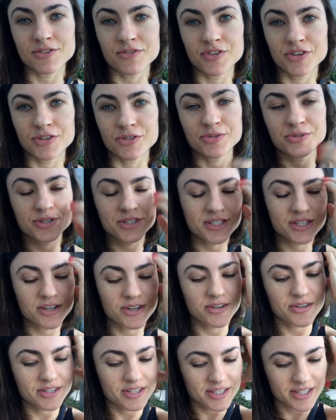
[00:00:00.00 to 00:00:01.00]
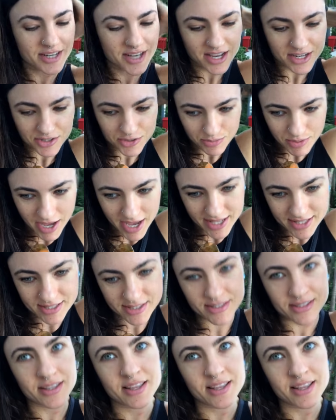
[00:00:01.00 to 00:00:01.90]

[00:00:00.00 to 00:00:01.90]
our view, so not too bad.